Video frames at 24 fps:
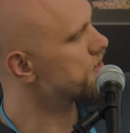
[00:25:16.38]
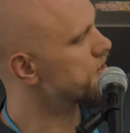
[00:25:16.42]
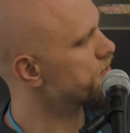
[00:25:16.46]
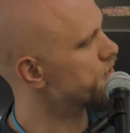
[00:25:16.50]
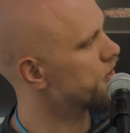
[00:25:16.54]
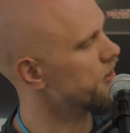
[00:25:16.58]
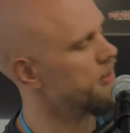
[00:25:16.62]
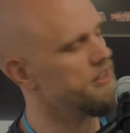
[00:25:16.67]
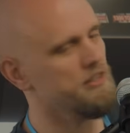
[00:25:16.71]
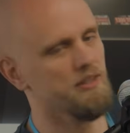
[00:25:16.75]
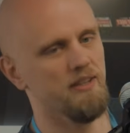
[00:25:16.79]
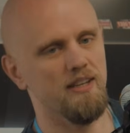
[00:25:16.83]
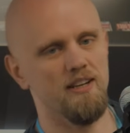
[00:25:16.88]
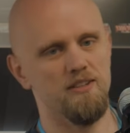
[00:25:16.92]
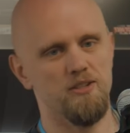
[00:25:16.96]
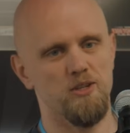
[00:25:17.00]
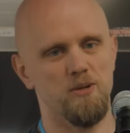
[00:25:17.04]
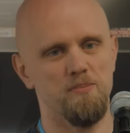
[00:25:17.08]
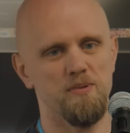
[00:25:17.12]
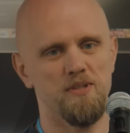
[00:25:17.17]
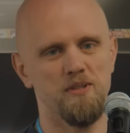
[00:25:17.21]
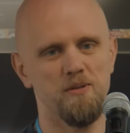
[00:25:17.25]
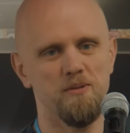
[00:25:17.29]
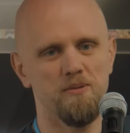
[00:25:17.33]
Safari to catch
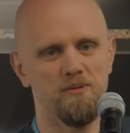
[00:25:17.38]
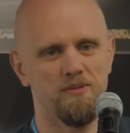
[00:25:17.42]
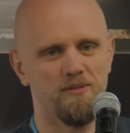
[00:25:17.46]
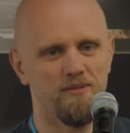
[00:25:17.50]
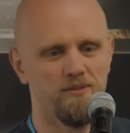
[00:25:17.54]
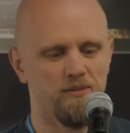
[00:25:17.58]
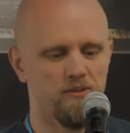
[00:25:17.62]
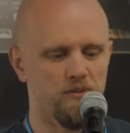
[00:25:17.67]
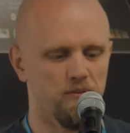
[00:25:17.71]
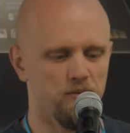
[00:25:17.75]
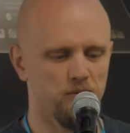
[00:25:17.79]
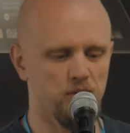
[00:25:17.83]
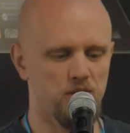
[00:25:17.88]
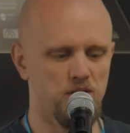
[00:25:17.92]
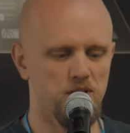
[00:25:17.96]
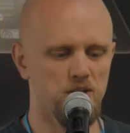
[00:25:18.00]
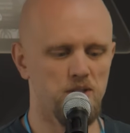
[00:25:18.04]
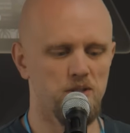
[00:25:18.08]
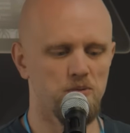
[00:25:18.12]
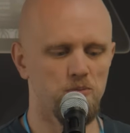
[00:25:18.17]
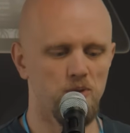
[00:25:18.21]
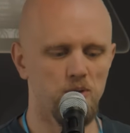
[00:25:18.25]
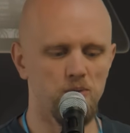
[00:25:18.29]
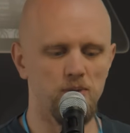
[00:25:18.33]
up to,
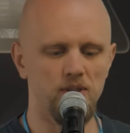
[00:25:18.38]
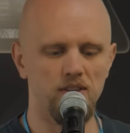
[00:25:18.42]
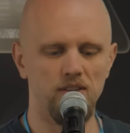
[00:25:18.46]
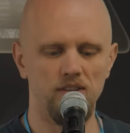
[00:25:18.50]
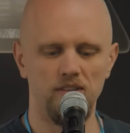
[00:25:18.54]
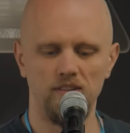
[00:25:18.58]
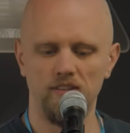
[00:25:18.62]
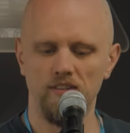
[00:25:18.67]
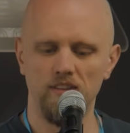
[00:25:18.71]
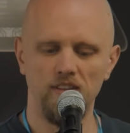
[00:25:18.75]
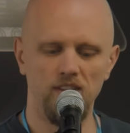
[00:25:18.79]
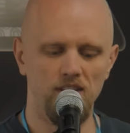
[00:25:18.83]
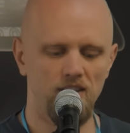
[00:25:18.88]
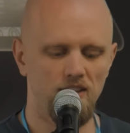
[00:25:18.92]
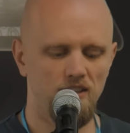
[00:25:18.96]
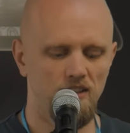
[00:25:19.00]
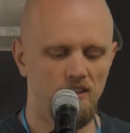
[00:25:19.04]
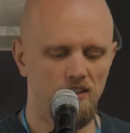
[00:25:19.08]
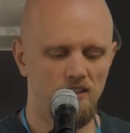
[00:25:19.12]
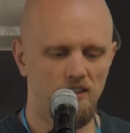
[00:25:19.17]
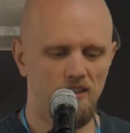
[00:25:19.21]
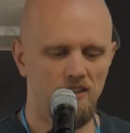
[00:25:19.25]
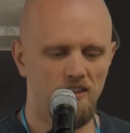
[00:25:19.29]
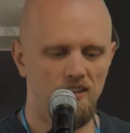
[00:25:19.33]
which we will.
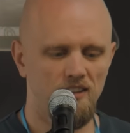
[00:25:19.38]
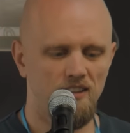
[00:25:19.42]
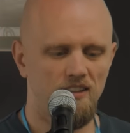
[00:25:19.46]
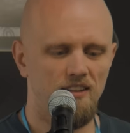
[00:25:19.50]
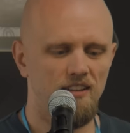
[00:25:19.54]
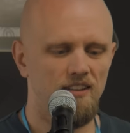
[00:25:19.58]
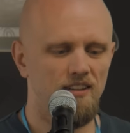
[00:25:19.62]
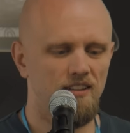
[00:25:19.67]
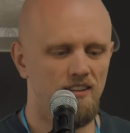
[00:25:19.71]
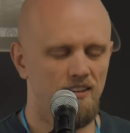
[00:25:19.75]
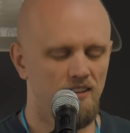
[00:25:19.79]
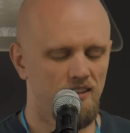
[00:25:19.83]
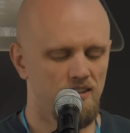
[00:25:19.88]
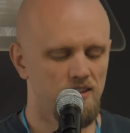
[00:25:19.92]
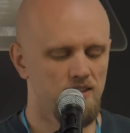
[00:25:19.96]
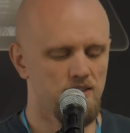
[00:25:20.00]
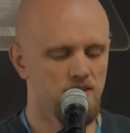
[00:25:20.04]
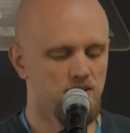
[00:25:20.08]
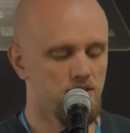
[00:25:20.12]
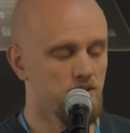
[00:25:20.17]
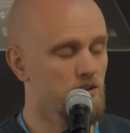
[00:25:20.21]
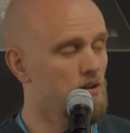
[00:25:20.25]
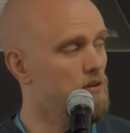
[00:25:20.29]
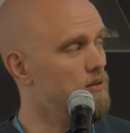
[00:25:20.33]

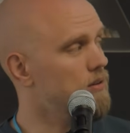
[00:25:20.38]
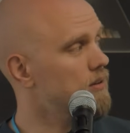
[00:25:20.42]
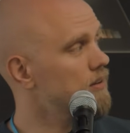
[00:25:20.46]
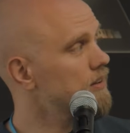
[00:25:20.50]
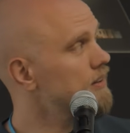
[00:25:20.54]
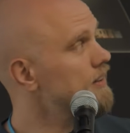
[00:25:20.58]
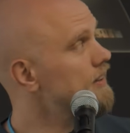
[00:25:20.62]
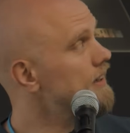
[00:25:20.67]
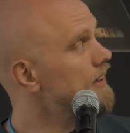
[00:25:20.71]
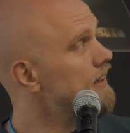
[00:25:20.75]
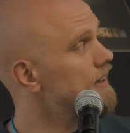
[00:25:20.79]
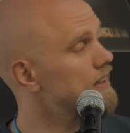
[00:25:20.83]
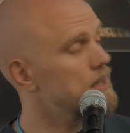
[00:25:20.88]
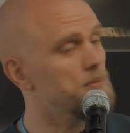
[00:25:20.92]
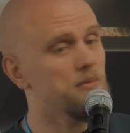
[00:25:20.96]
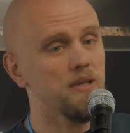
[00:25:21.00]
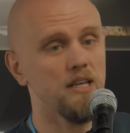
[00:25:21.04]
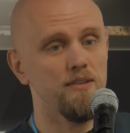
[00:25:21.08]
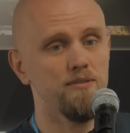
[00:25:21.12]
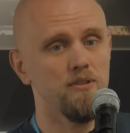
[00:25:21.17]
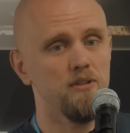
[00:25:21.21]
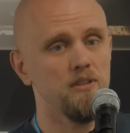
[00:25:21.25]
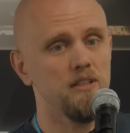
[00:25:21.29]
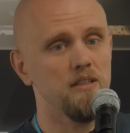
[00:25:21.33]
So let me
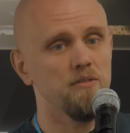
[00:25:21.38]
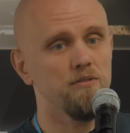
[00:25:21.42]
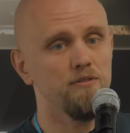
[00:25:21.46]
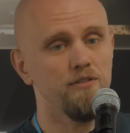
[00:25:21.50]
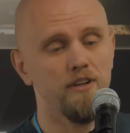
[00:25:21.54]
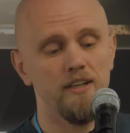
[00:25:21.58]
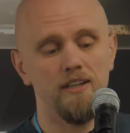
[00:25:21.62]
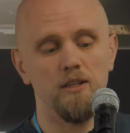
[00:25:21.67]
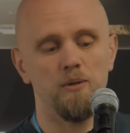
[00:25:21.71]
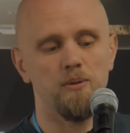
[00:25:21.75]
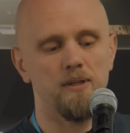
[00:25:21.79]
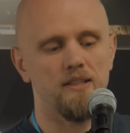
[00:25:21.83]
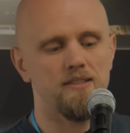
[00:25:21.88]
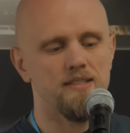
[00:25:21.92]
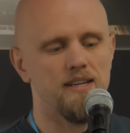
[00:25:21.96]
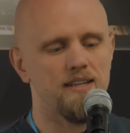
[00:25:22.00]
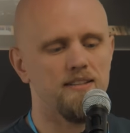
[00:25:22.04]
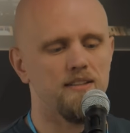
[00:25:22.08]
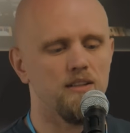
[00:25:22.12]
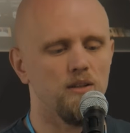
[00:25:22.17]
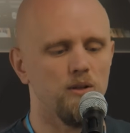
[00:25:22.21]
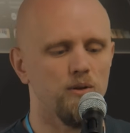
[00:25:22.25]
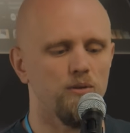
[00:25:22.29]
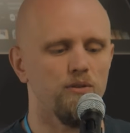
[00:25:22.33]
give you a very quick
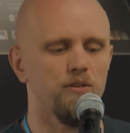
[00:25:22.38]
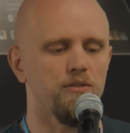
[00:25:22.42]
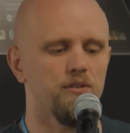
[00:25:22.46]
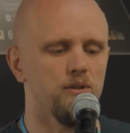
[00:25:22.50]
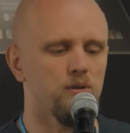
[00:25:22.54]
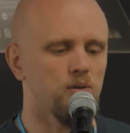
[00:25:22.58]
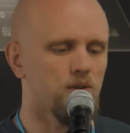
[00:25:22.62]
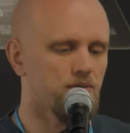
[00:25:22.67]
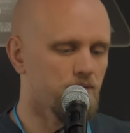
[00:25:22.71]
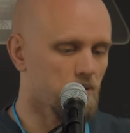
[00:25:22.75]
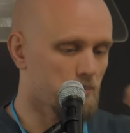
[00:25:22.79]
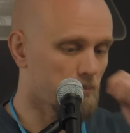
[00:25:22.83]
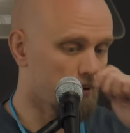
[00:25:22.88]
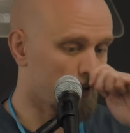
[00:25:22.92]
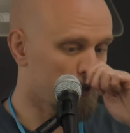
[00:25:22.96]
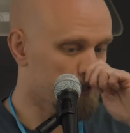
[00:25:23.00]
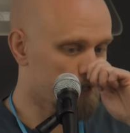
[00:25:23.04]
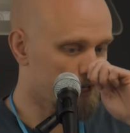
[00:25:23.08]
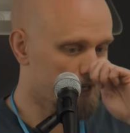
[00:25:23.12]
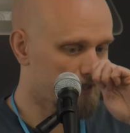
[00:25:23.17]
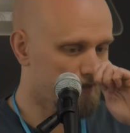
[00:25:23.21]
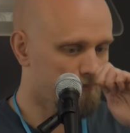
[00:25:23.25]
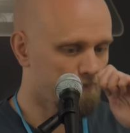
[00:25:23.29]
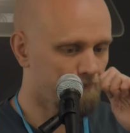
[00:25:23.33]
technical overview of the
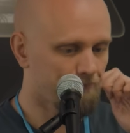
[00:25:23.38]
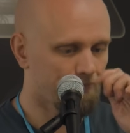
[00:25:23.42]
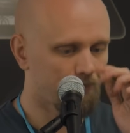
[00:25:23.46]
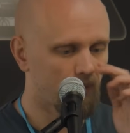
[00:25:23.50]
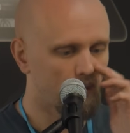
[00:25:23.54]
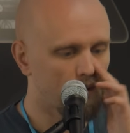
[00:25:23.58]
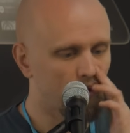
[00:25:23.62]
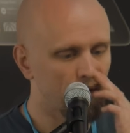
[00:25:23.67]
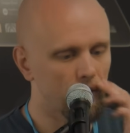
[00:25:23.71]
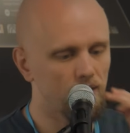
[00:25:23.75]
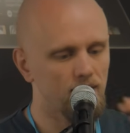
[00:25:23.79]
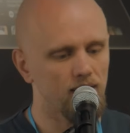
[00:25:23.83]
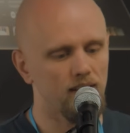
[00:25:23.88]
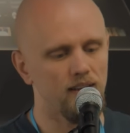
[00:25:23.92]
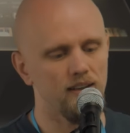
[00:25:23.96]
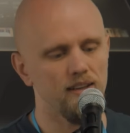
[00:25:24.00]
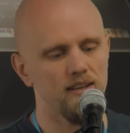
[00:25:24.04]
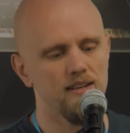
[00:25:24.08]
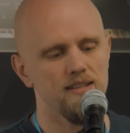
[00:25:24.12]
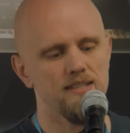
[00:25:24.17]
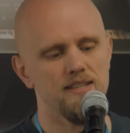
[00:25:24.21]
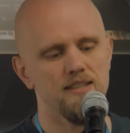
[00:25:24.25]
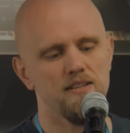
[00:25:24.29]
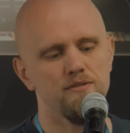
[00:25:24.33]
project.
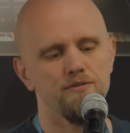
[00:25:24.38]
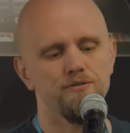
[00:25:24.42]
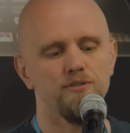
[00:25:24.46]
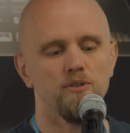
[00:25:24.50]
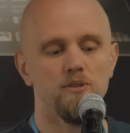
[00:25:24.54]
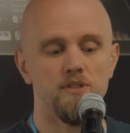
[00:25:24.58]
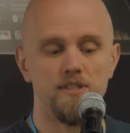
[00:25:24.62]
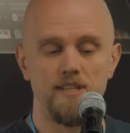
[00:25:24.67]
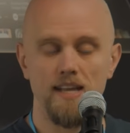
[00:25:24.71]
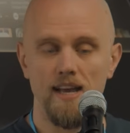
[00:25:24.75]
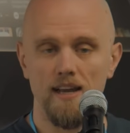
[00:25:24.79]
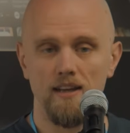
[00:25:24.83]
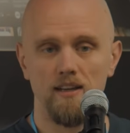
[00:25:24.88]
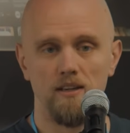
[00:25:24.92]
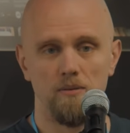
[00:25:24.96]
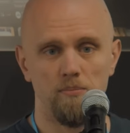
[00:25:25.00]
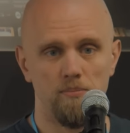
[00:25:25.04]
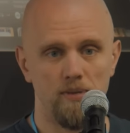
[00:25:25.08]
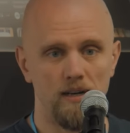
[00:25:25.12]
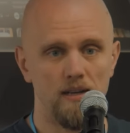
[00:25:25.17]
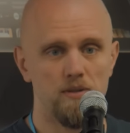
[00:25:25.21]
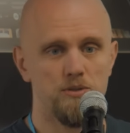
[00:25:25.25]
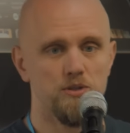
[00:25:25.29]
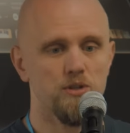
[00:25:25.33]
It is a full-stack
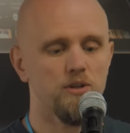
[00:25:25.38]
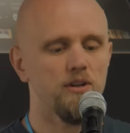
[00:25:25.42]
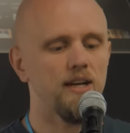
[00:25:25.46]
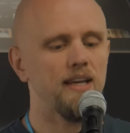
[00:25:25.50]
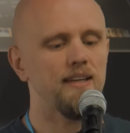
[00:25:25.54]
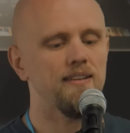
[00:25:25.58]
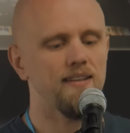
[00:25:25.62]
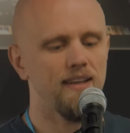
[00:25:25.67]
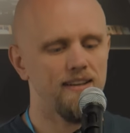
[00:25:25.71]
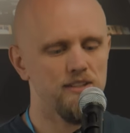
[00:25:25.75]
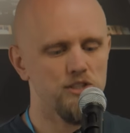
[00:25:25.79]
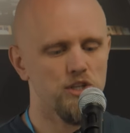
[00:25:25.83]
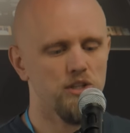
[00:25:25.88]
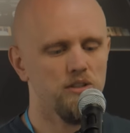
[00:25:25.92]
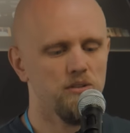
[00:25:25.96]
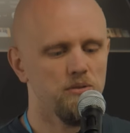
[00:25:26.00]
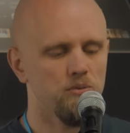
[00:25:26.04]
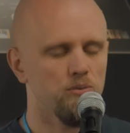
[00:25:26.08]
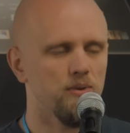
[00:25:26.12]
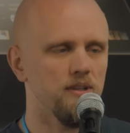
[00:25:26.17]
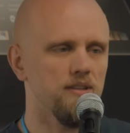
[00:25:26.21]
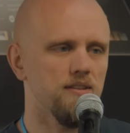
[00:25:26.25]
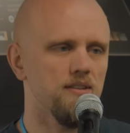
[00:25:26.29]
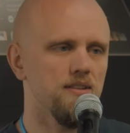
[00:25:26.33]
browser and
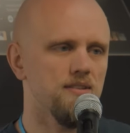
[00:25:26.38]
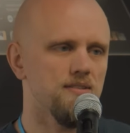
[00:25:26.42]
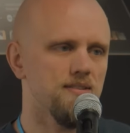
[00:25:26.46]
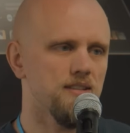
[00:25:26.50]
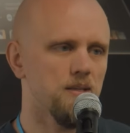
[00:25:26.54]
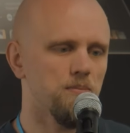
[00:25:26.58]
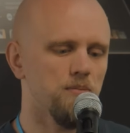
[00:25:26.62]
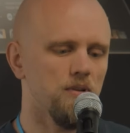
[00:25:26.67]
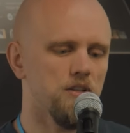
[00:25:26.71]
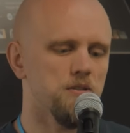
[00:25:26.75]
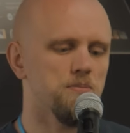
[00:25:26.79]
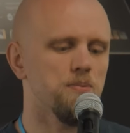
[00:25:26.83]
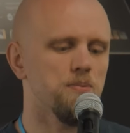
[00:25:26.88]
engine written in C++,